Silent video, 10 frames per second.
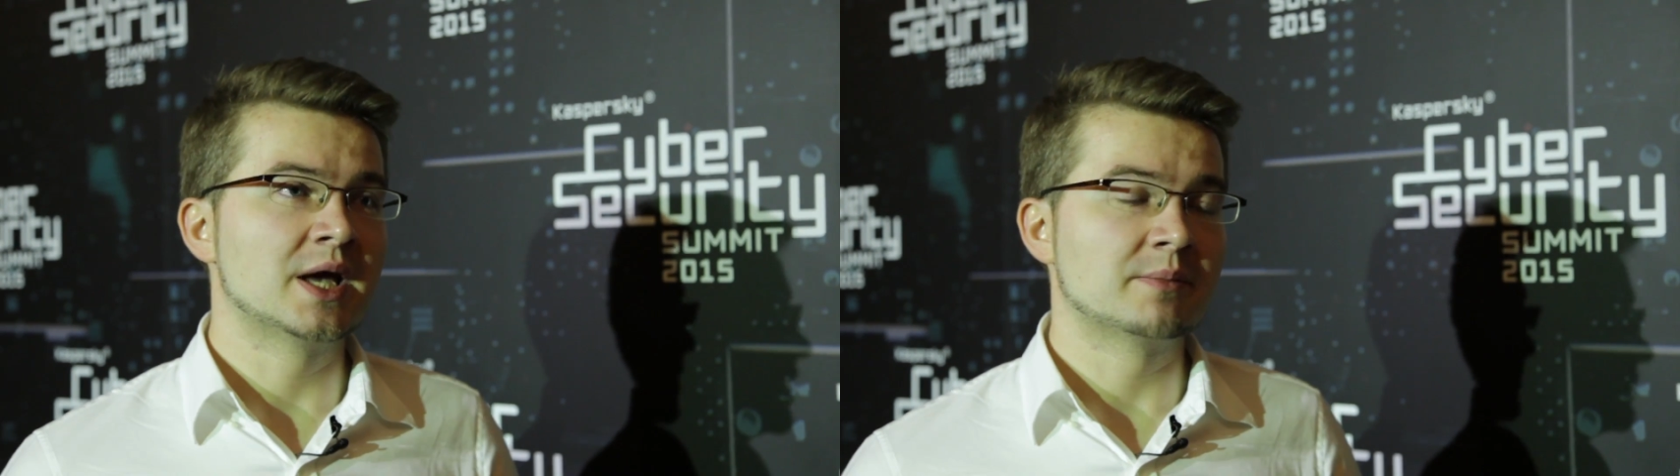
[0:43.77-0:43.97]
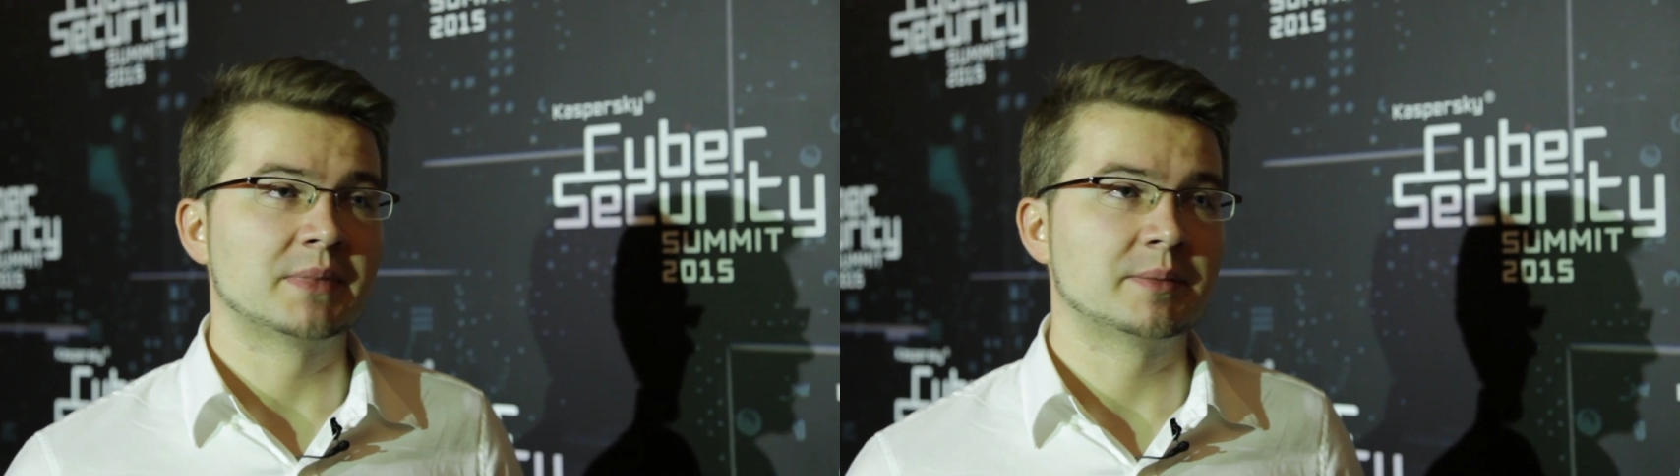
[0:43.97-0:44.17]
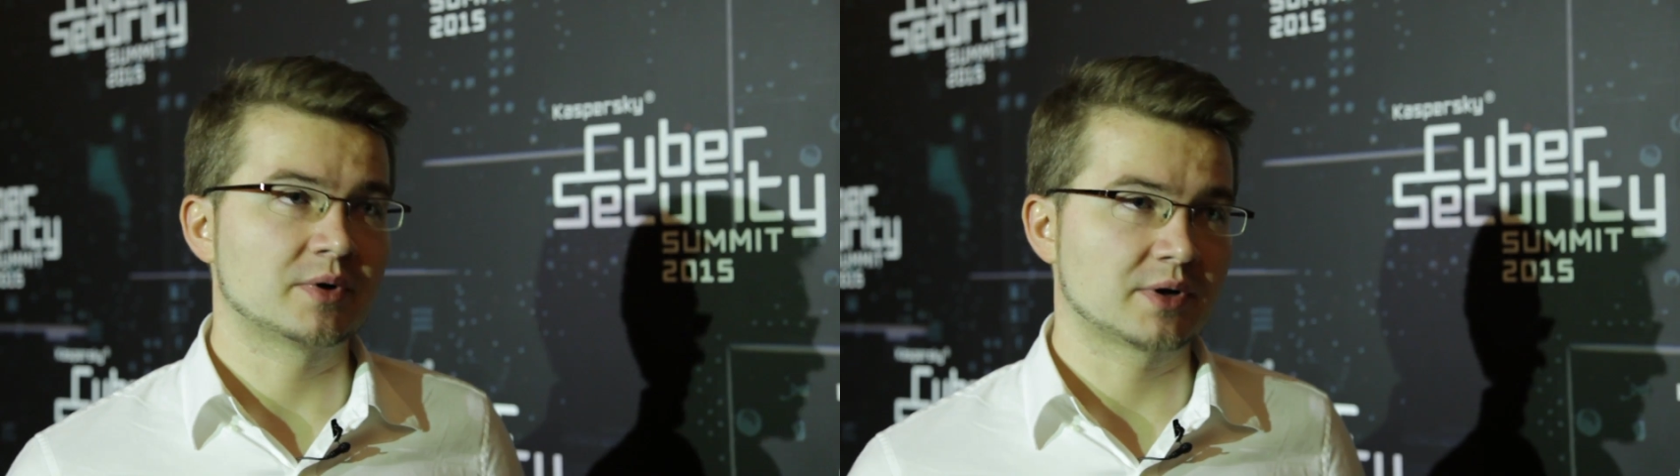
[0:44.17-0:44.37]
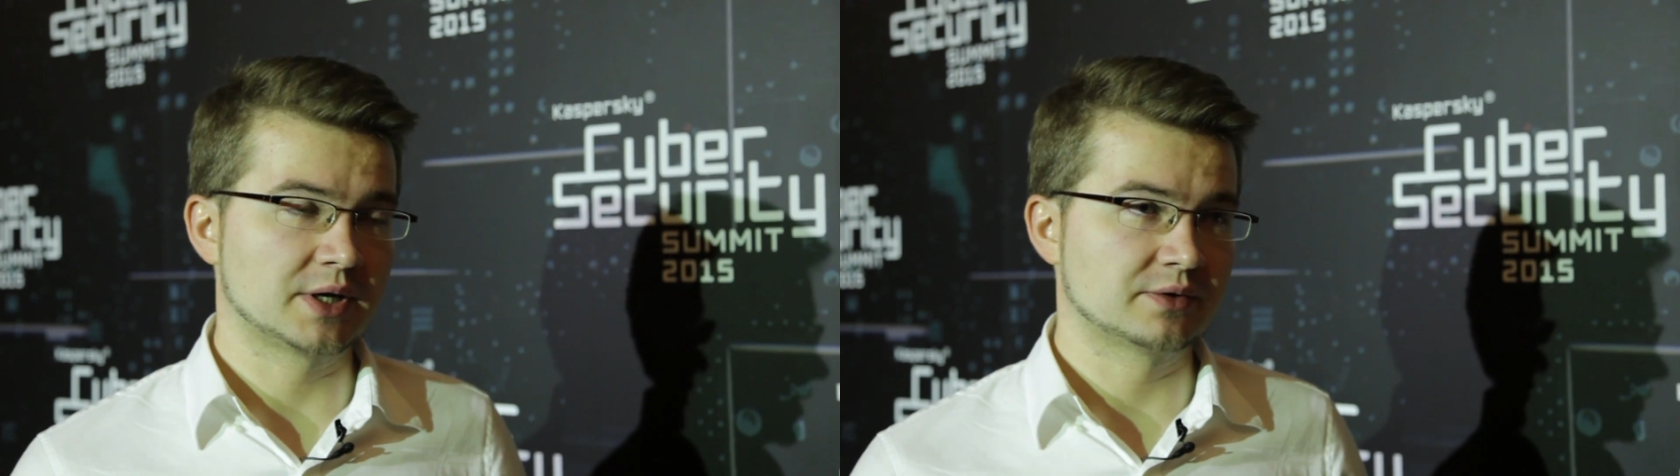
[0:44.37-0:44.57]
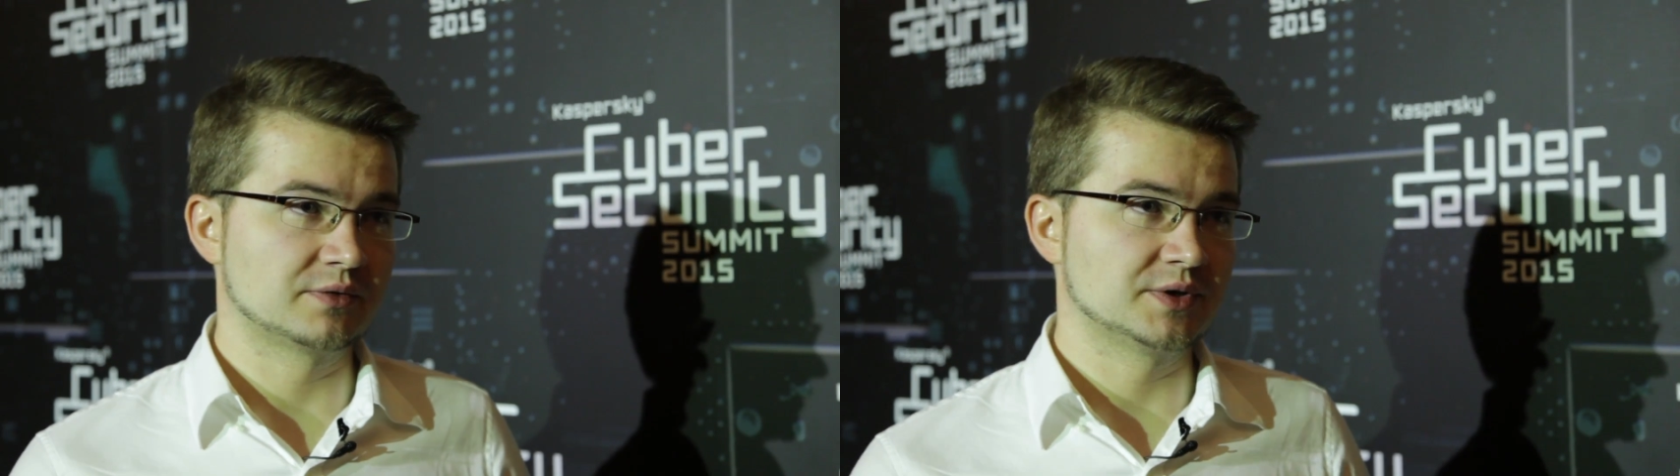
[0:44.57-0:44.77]
member
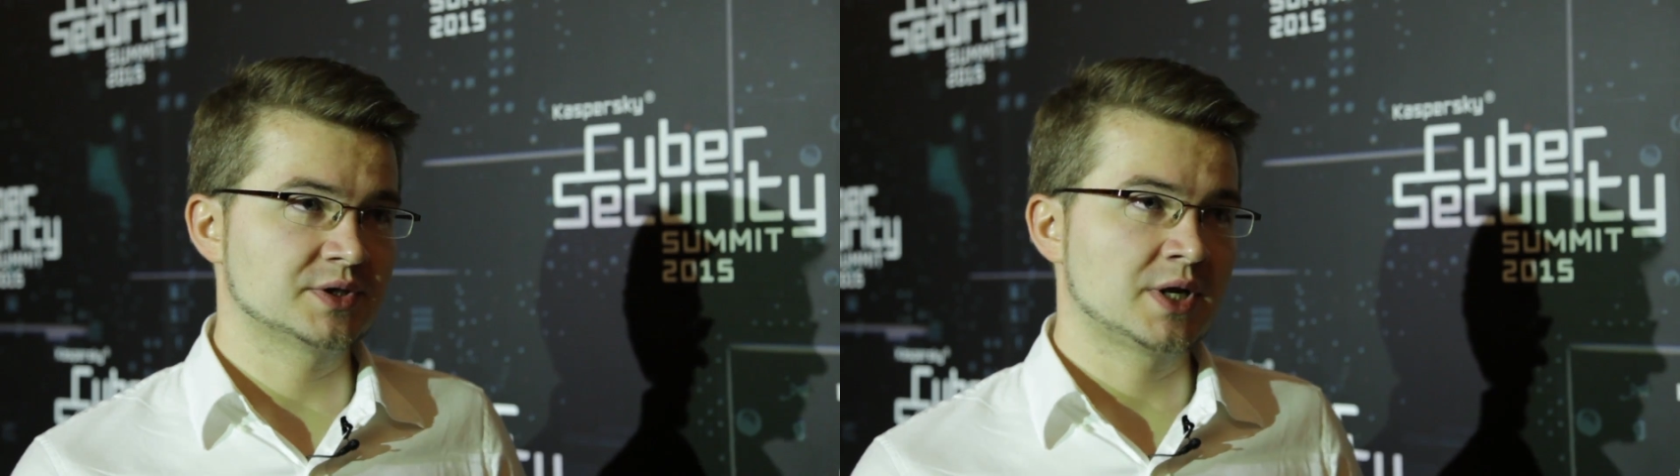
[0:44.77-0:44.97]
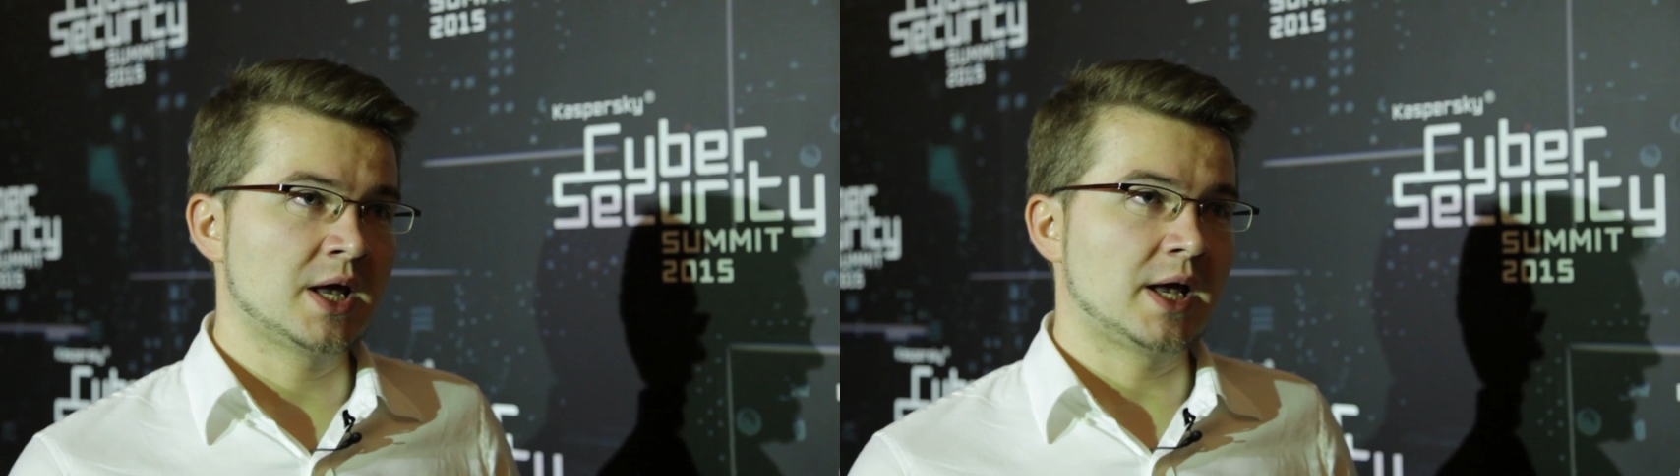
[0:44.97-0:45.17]
countries